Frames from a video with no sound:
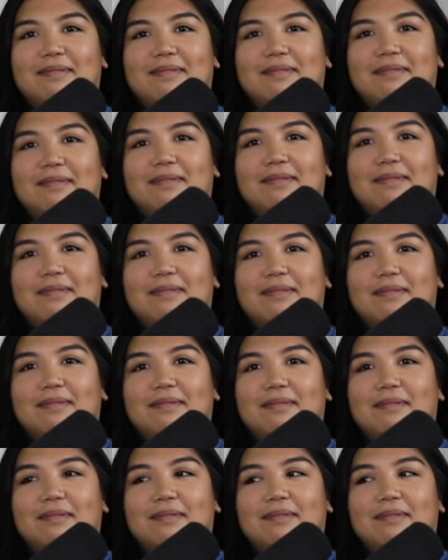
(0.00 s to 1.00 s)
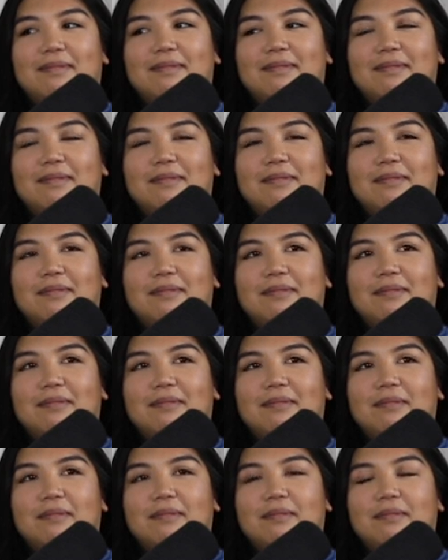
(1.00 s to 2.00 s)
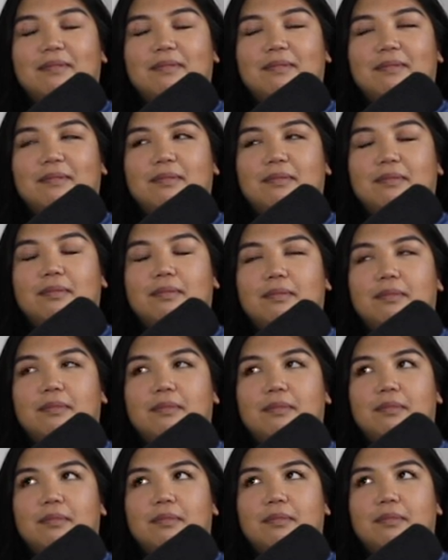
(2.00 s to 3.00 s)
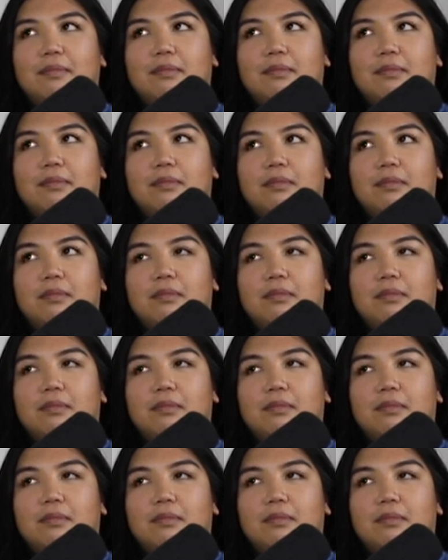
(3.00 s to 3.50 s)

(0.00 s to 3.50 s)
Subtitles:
The person shown says nothing.